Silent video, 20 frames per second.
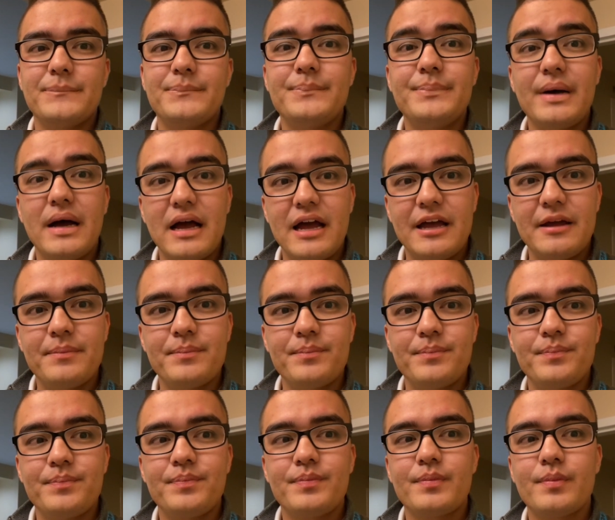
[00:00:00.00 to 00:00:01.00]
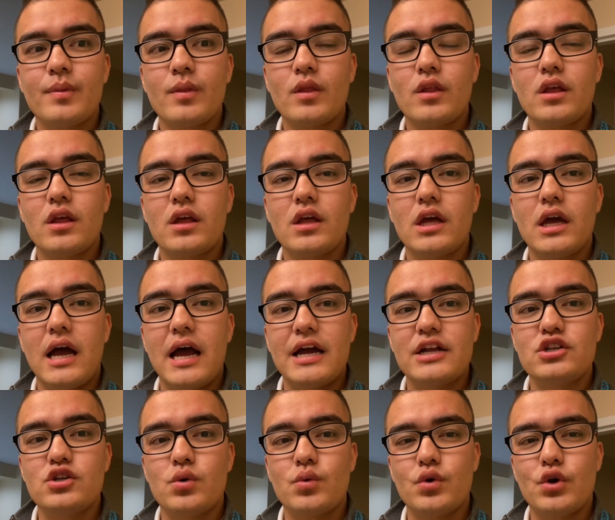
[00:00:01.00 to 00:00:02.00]
But I
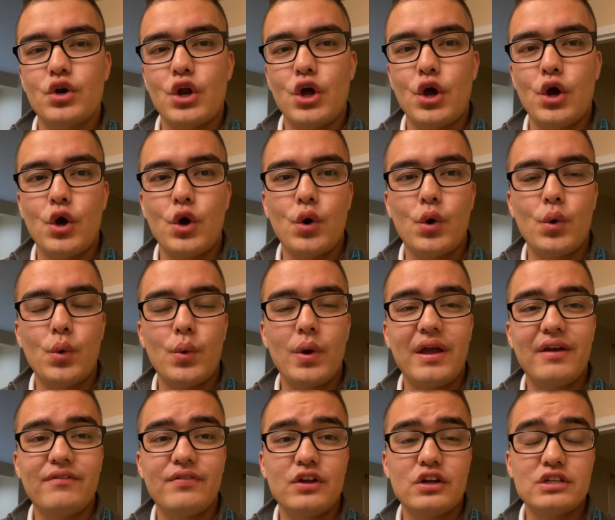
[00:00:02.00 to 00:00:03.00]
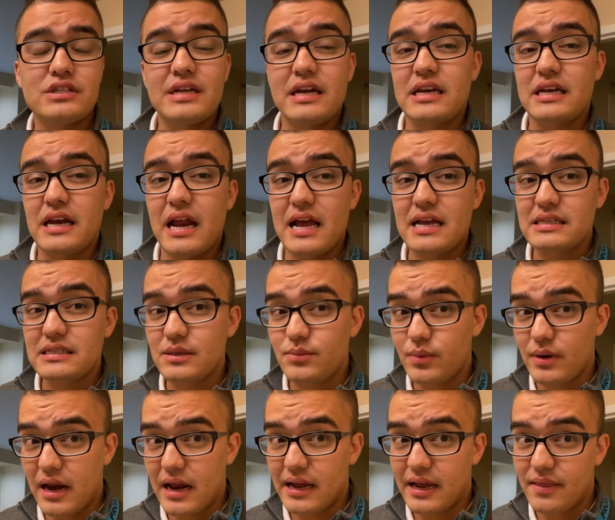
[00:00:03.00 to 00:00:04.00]
don't know if they're staying in Islip
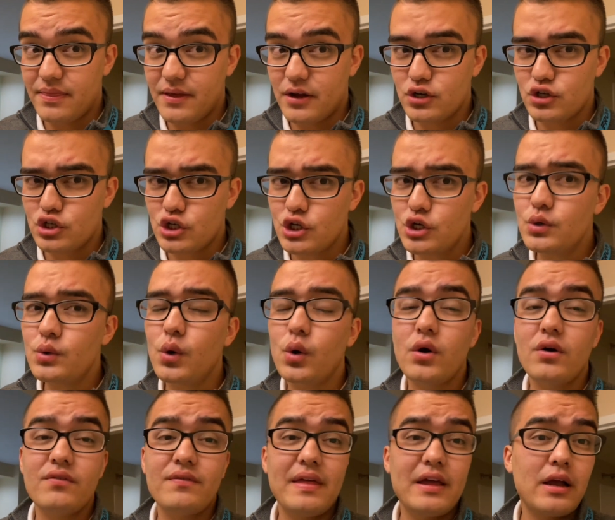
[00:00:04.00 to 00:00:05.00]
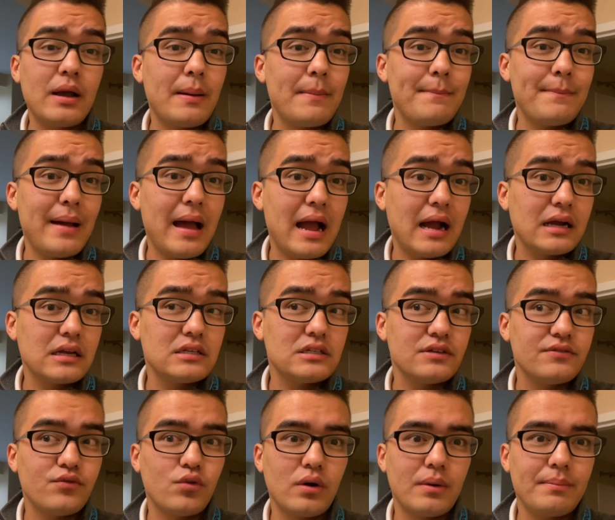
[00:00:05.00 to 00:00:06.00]
when I get there too, or if they come back to
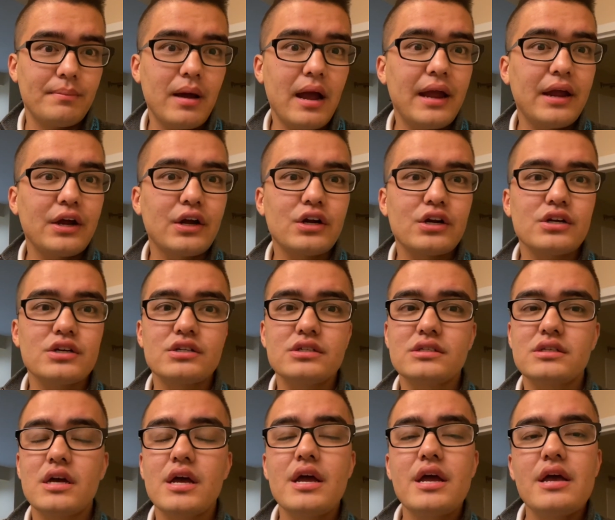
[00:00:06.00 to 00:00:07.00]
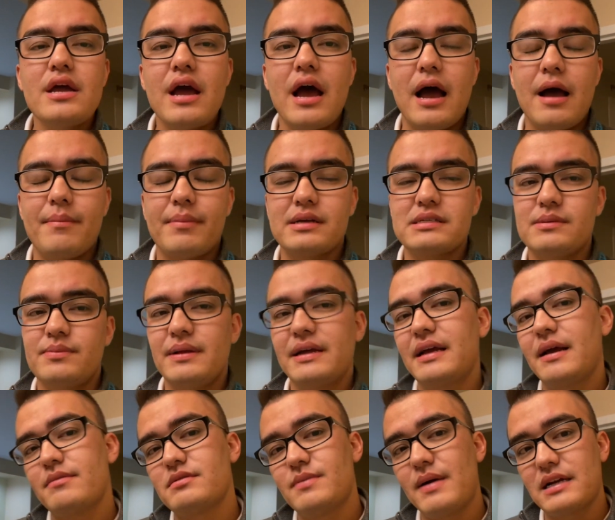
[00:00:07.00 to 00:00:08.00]
Fort Myers, because the plane
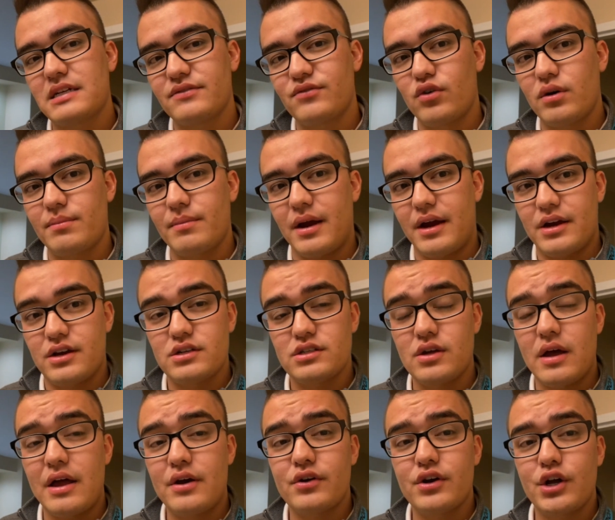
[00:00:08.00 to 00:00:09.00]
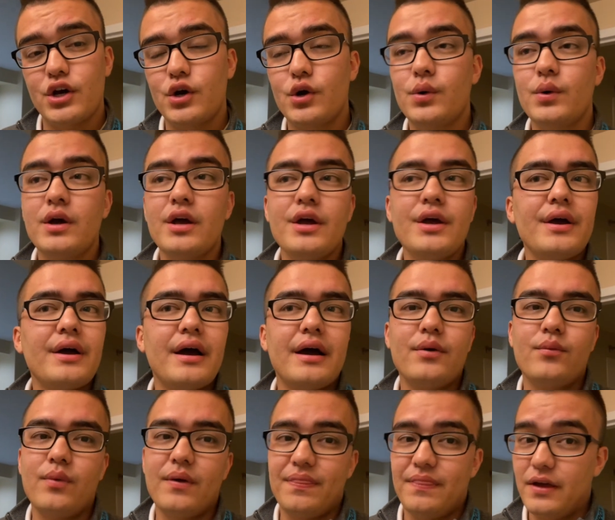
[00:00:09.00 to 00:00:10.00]
comes back to Fort Myers. So I don't know
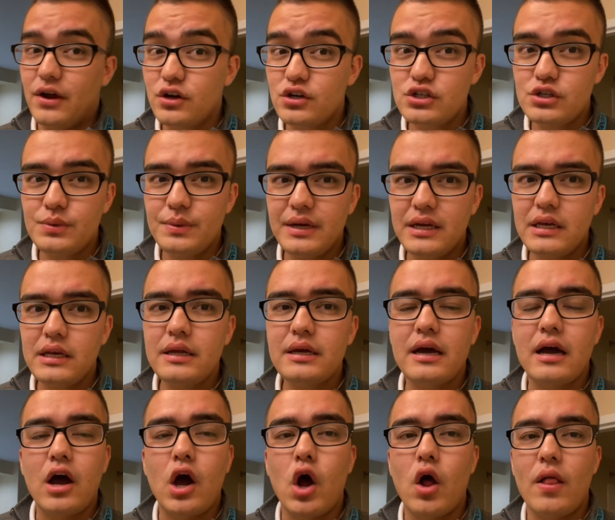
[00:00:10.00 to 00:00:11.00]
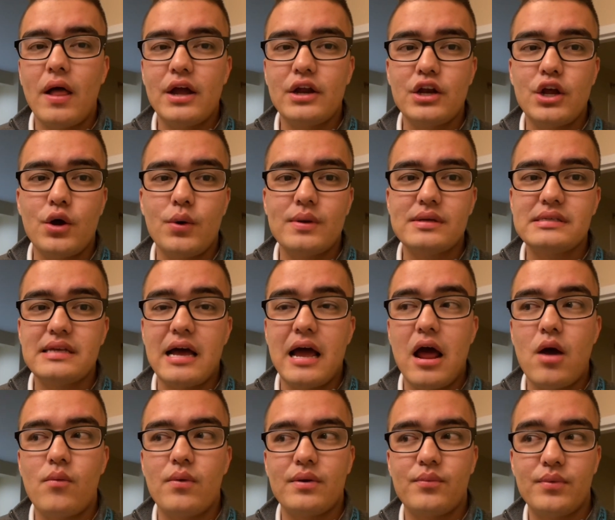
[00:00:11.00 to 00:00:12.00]
what they're doing. All I know is that
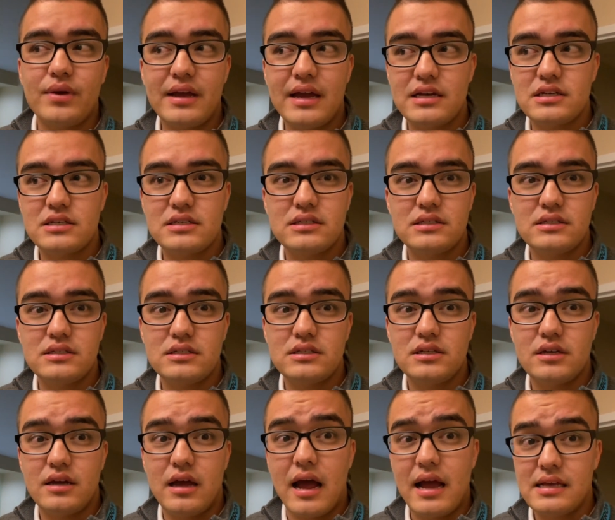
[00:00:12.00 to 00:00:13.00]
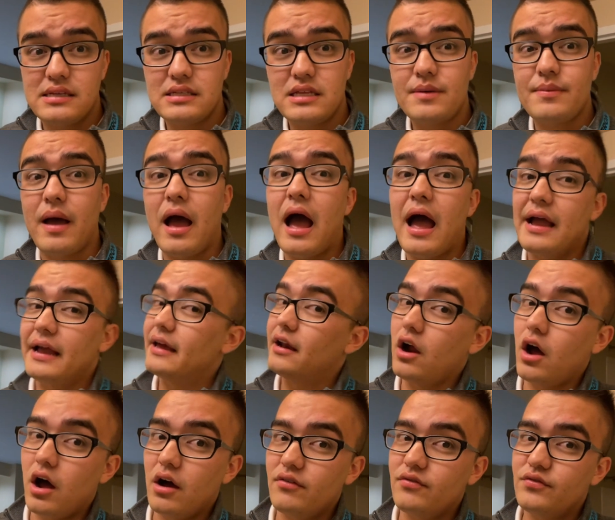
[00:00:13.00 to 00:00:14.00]
when we get to Islip, I get
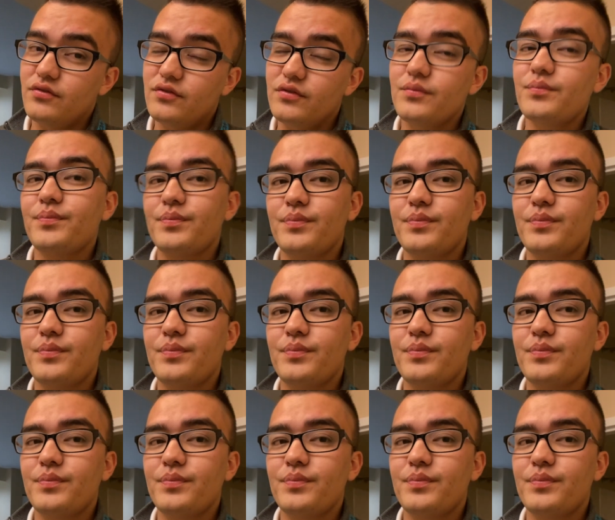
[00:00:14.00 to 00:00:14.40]
off.